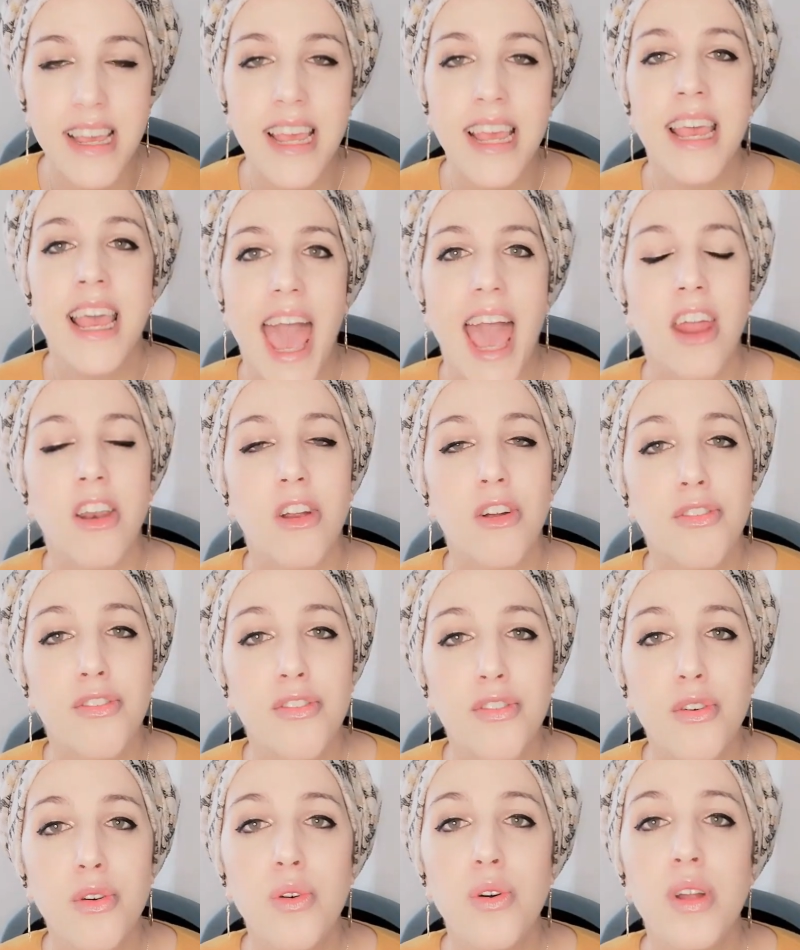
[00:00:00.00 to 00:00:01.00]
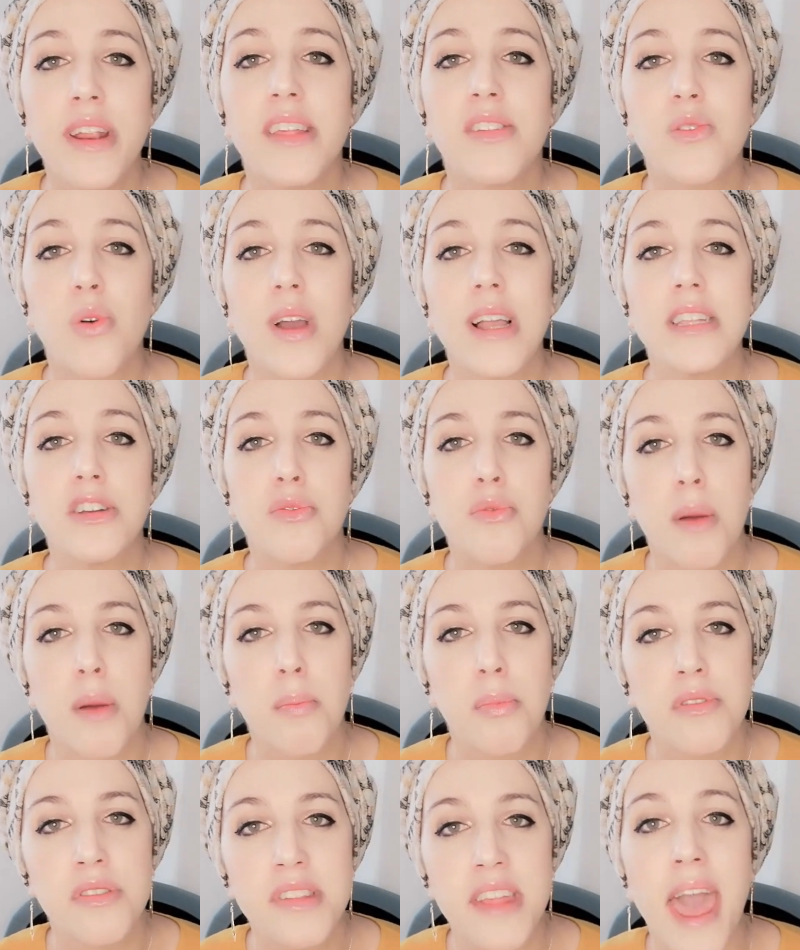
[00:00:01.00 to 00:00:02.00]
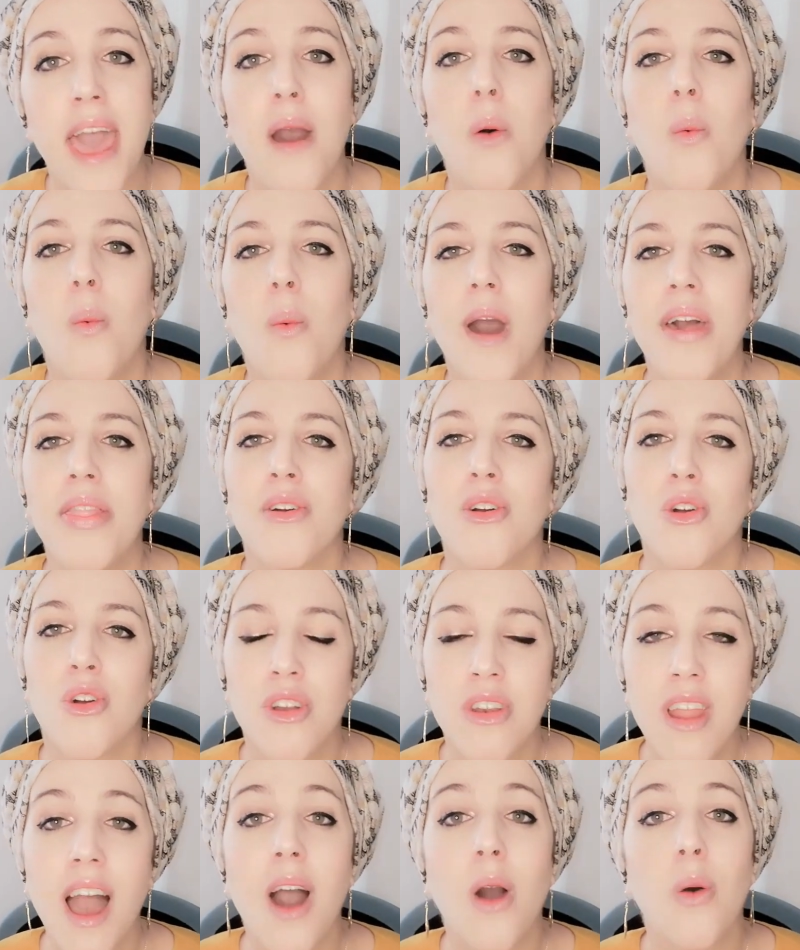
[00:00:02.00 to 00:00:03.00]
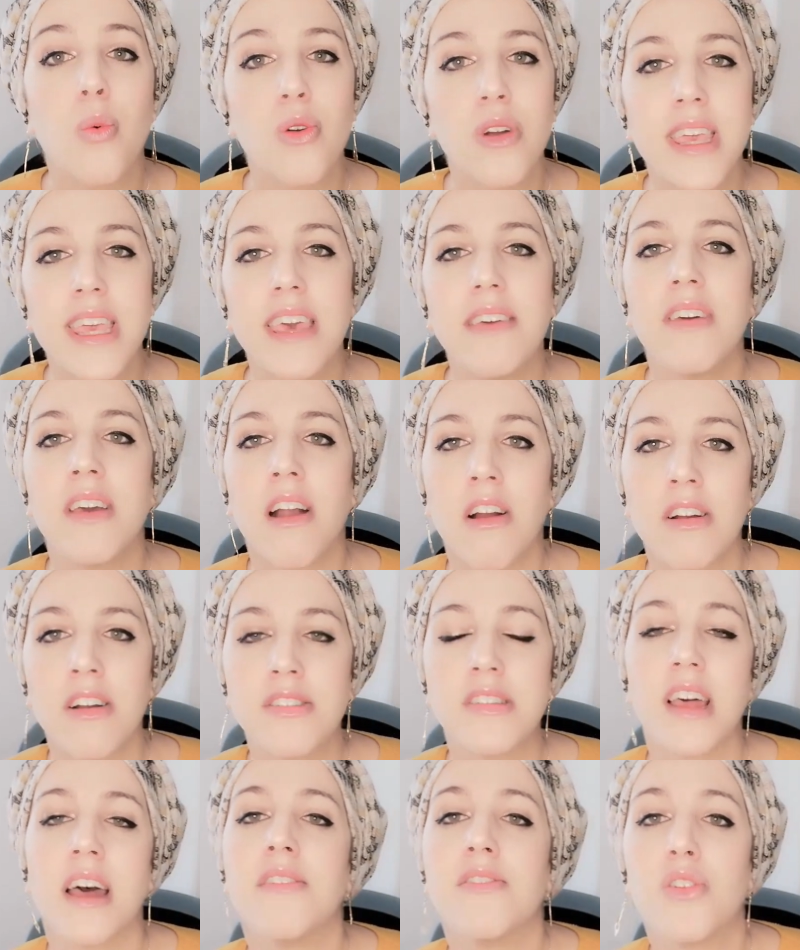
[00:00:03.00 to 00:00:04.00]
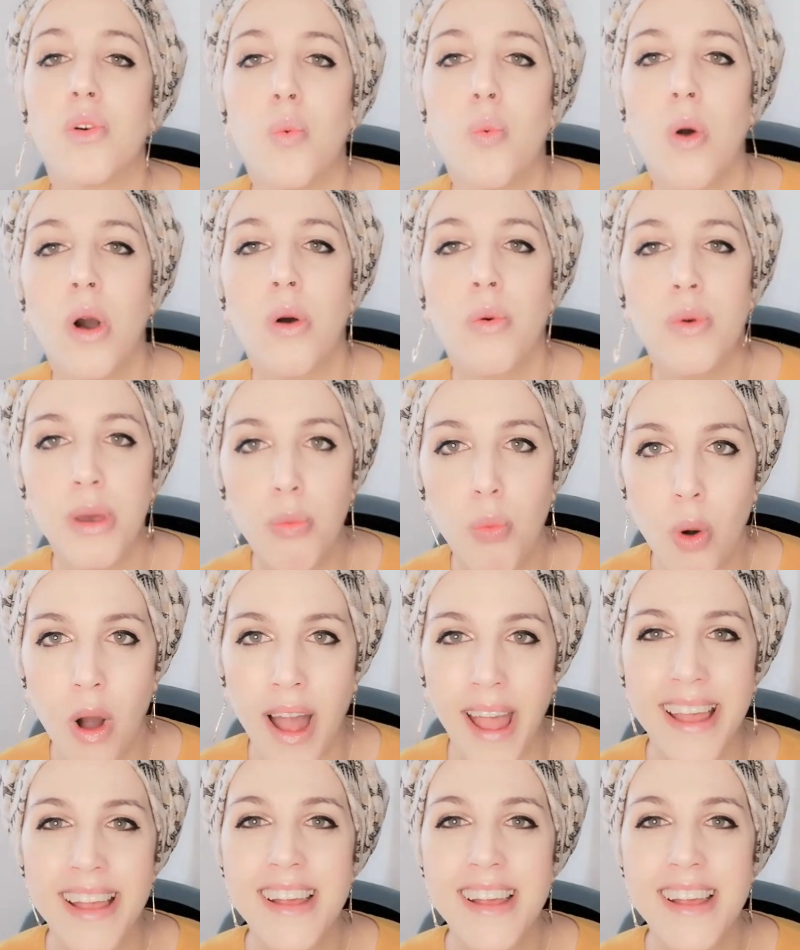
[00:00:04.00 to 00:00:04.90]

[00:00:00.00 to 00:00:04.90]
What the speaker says: And our food is going to represent whether or not we're giving ourselves what we want.